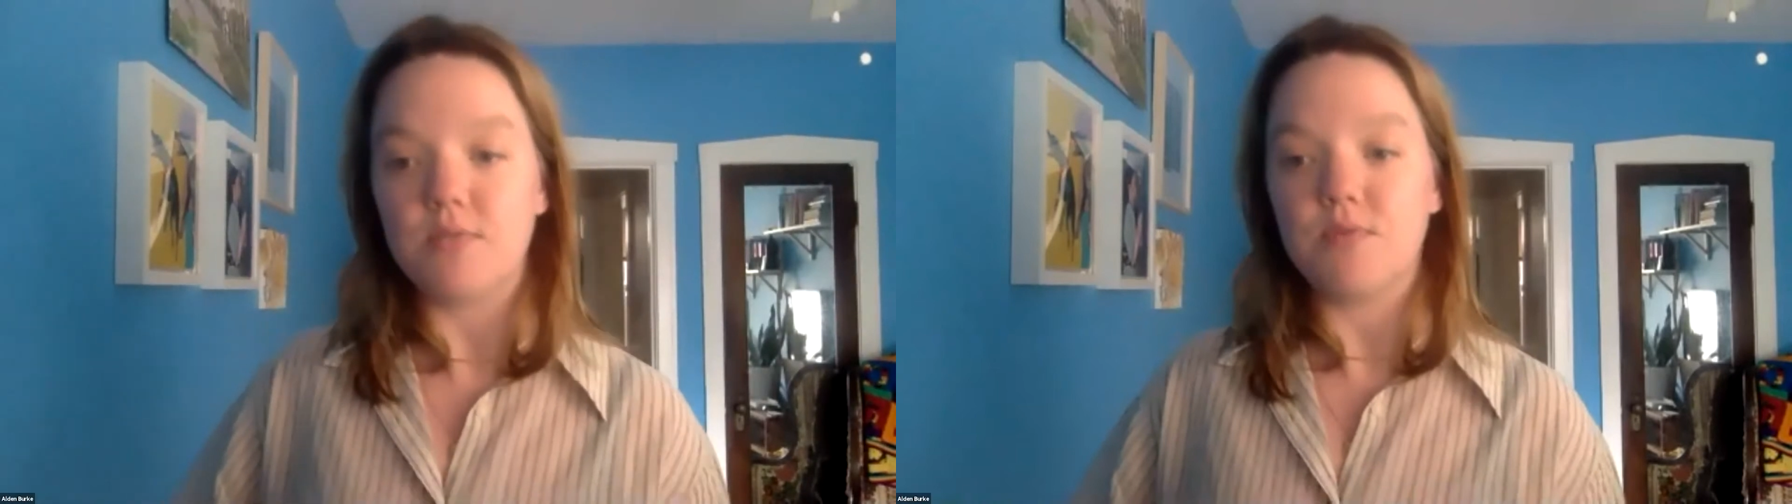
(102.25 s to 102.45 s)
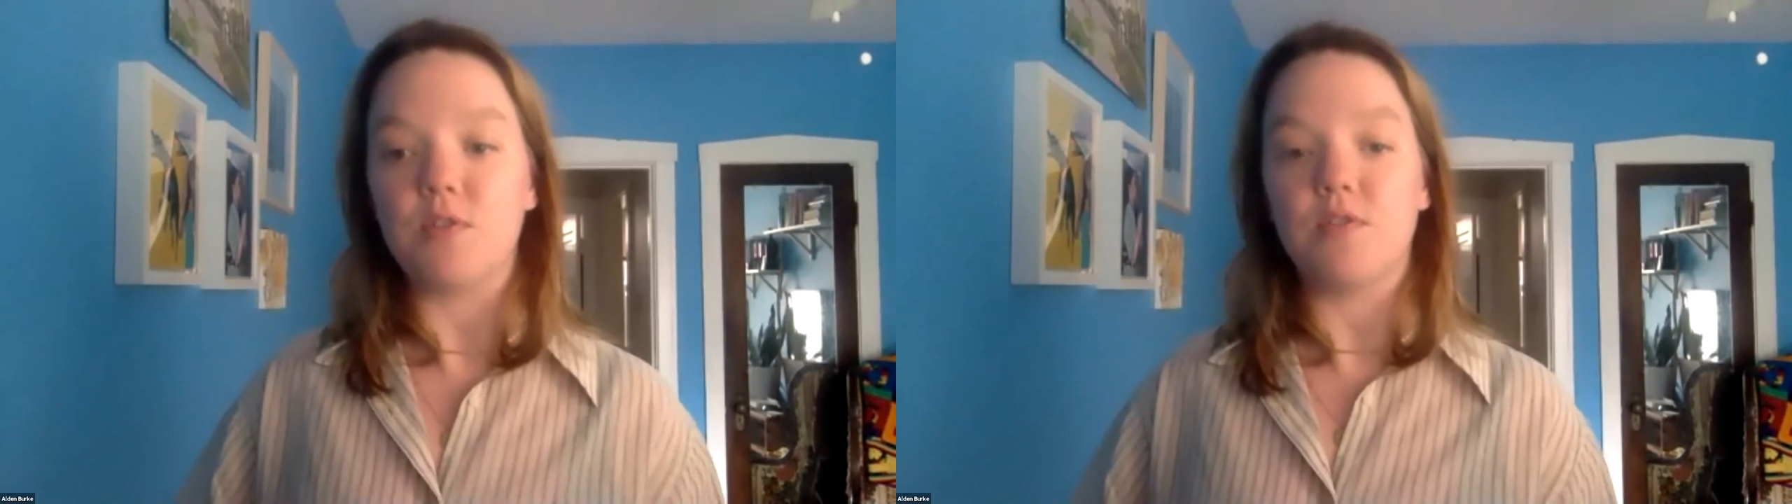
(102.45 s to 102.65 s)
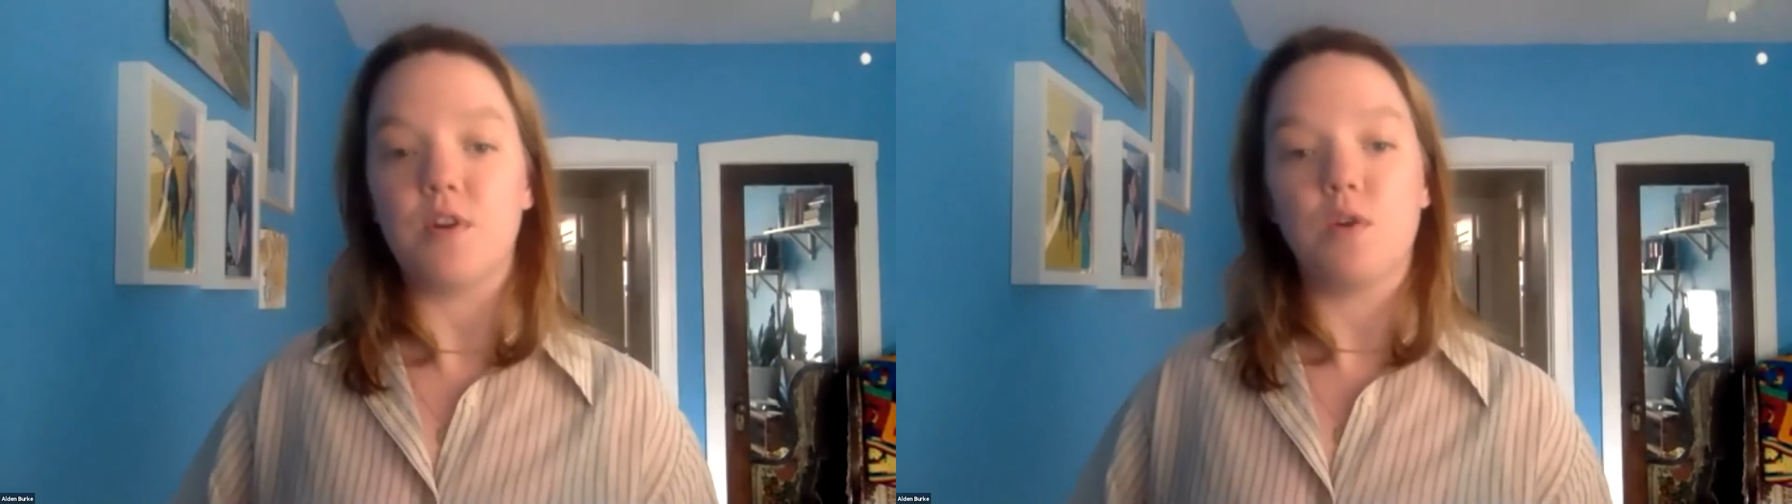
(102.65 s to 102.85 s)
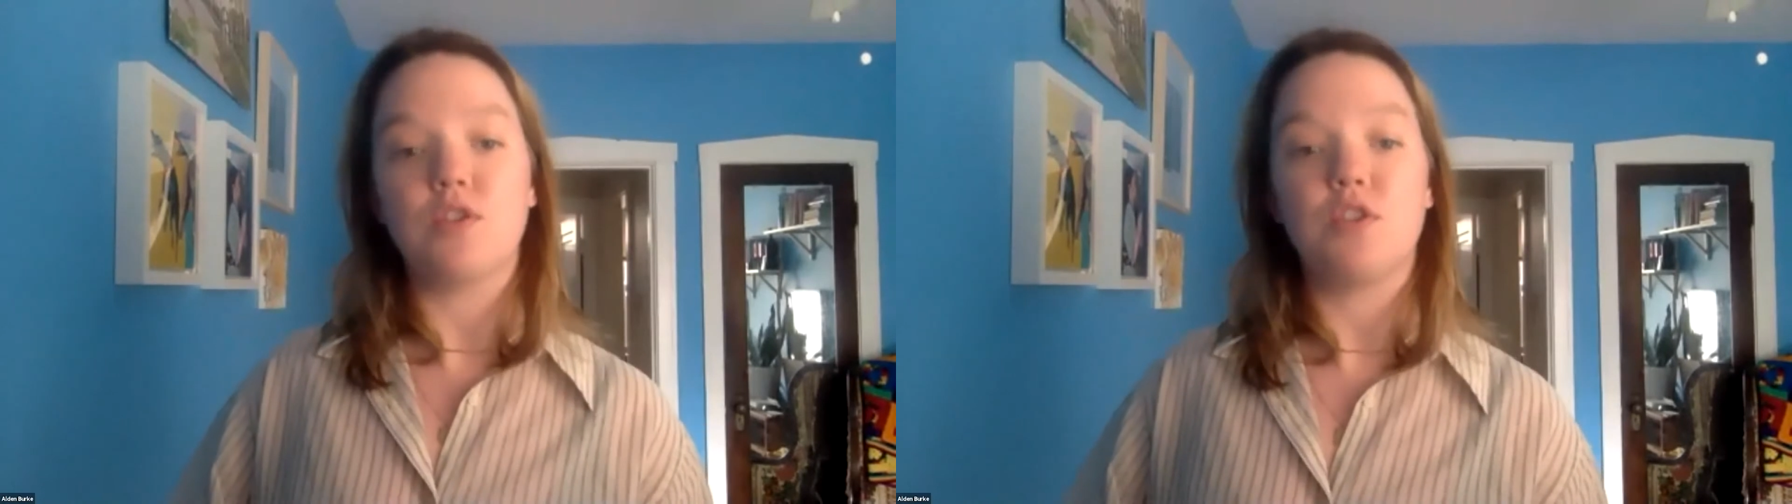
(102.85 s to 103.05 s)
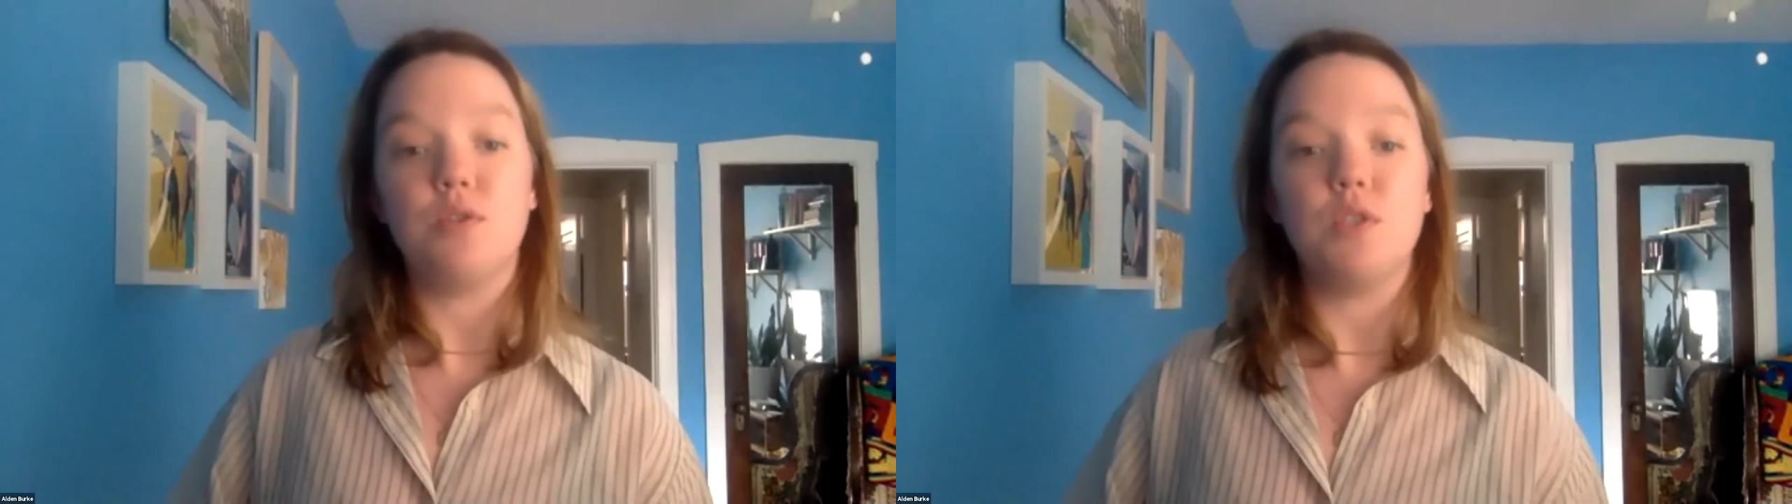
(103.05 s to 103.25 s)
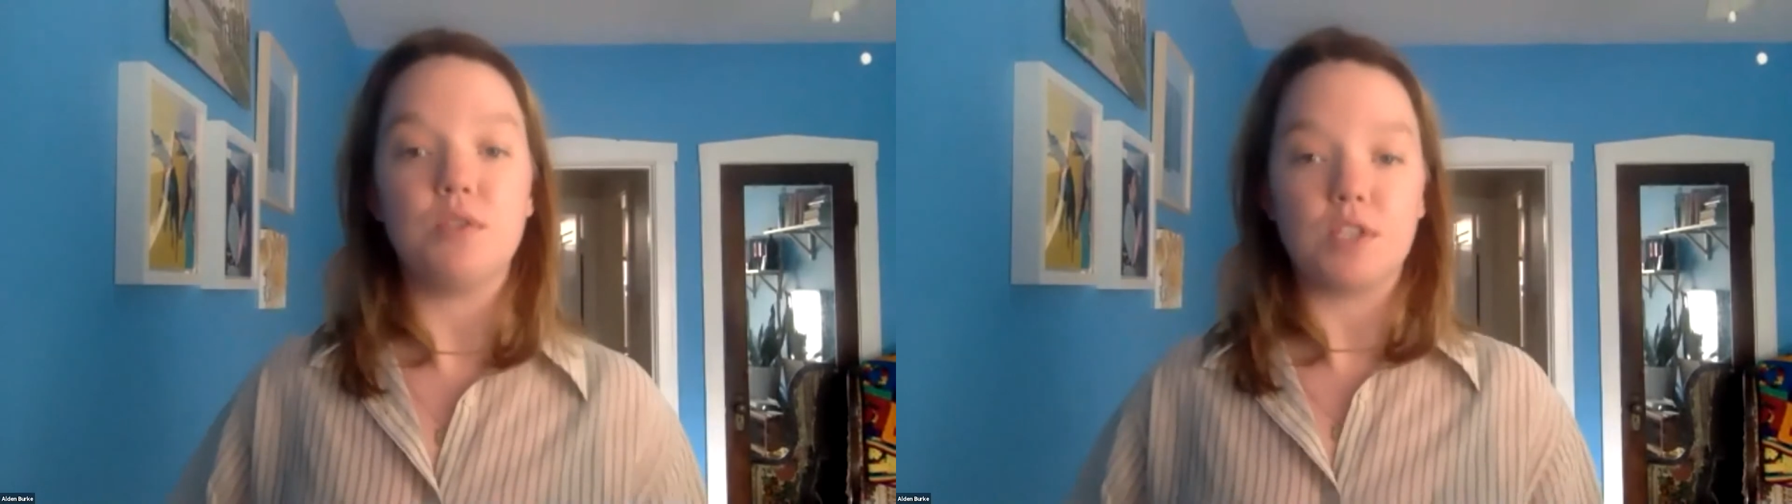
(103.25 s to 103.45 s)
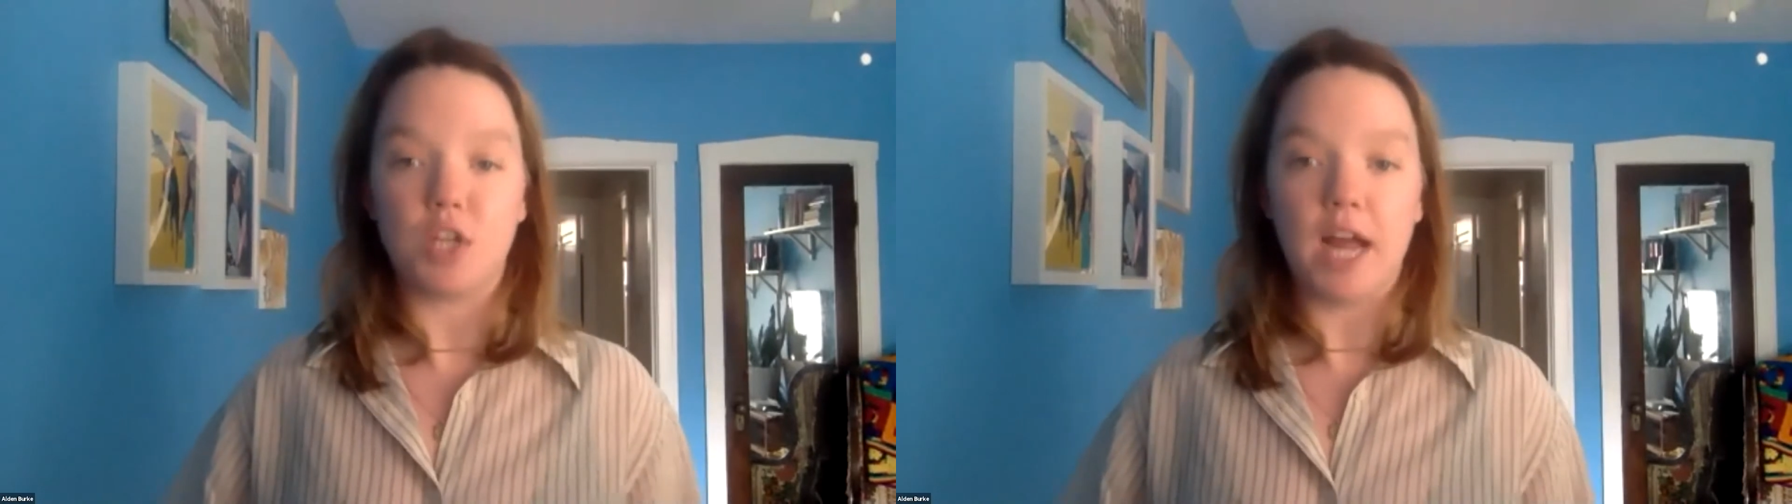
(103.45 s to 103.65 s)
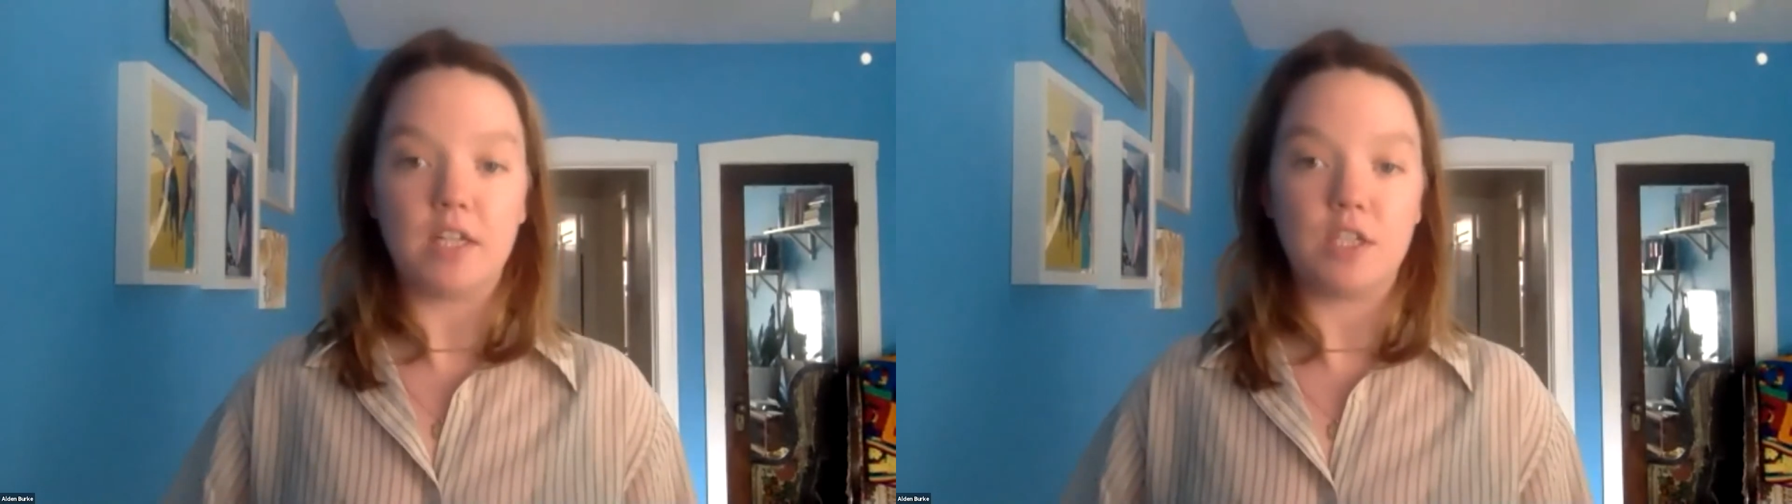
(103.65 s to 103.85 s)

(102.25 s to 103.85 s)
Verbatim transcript: for folks to use the chat